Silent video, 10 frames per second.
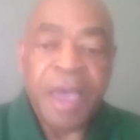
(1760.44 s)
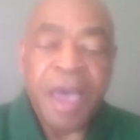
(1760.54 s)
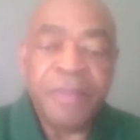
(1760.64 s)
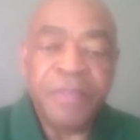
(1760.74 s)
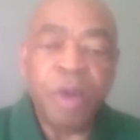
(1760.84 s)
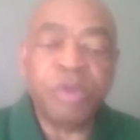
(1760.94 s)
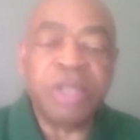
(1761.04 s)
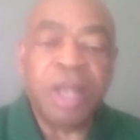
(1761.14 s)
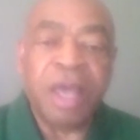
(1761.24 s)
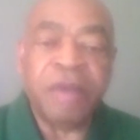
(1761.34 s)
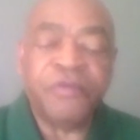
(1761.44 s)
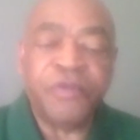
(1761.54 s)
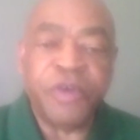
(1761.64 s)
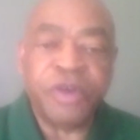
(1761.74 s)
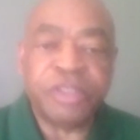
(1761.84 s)
There was a lot of
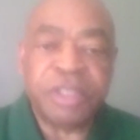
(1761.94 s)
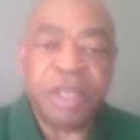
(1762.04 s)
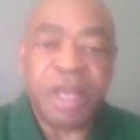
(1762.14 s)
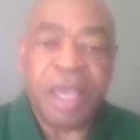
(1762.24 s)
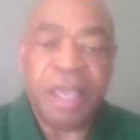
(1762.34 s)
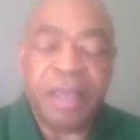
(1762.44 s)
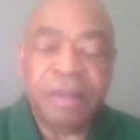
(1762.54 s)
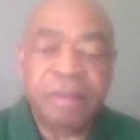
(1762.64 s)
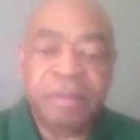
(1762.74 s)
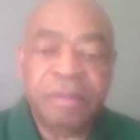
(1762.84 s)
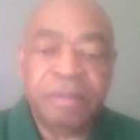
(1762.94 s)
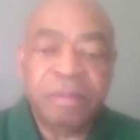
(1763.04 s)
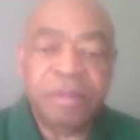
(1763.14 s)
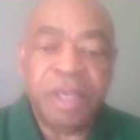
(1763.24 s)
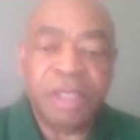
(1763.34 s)
firsts that I
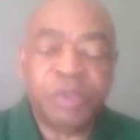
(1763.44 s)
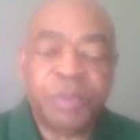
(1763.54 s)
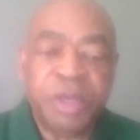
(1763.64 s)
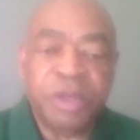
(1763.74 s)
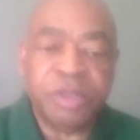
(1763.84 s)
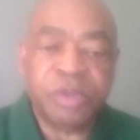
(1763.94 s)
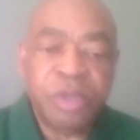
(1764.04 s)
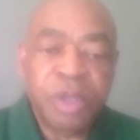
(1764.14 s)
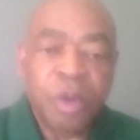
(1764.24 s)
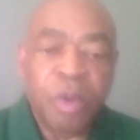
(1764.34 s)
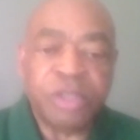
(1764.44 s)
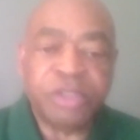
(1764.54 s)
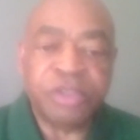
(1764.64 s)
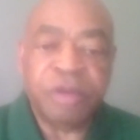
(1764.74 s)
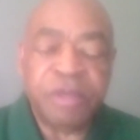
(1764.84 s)
experienced while
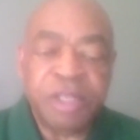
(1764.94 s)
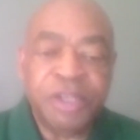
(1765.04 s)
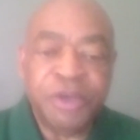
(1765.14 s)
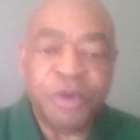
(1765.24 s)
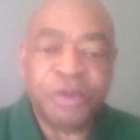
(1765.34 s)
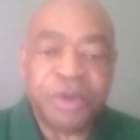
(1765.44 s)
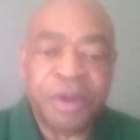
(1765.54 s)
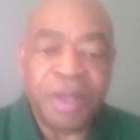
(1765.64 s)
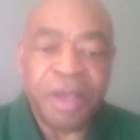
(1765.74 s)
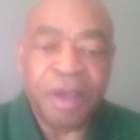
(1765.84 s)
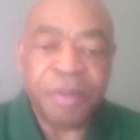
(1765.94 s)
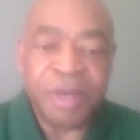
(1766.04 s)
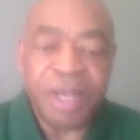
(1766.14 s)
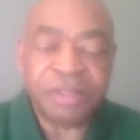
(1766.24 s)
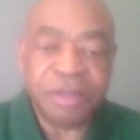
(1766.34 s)
serving in the North Carolina Army
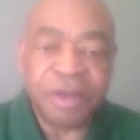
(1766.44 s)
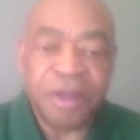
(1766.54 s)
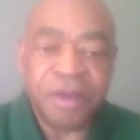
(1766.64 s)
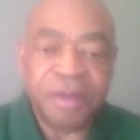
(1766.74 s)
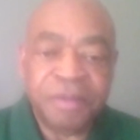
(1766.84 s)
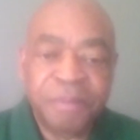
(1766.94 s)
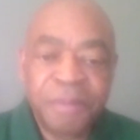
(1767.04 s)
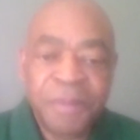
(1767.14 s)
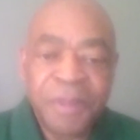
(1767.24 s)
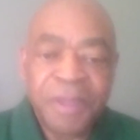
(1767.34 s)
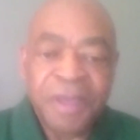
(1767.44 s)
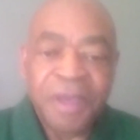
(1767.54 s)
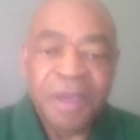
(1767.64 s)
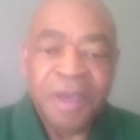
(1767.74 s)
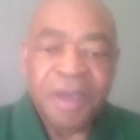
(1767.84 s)
National Guard.
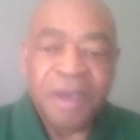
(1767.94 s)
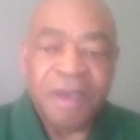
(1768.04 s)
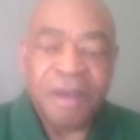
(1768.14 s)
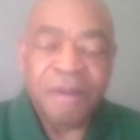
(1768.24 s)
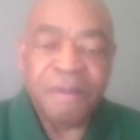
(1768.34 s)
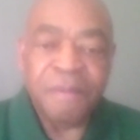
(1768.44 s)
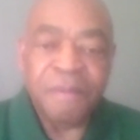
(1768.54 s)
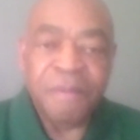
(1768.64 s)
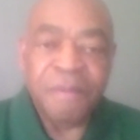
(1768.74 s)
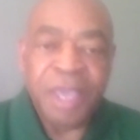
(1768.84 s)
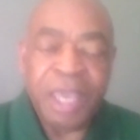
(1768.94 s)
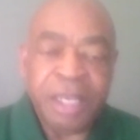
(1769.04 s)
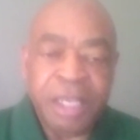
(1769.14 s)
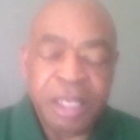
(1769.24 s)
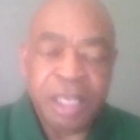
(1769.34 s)
And
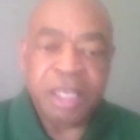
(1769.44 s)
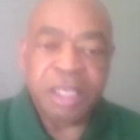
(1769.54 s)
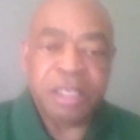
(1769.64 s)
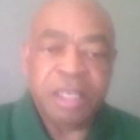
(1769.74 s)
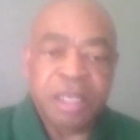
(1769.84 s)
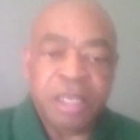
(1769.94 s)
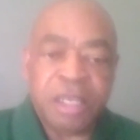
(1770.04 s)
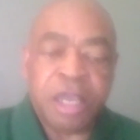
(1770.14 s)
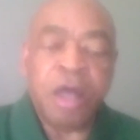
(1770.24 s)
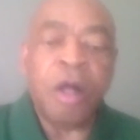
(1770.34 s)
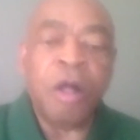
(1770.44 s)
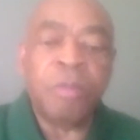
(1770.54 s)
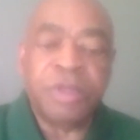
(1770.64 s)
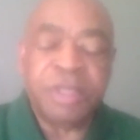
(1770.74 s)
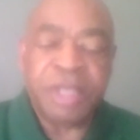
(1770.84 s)
it
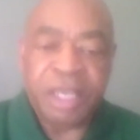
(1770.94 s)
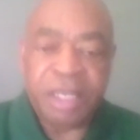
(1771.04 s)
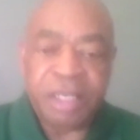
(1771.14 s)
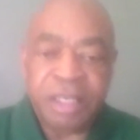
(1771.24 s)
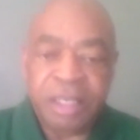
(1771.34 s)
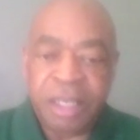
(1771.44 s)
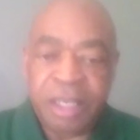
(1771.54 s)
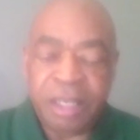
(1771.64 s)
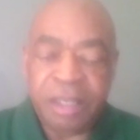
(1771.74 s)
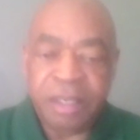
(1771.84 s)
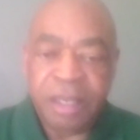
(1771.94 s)
culminated in,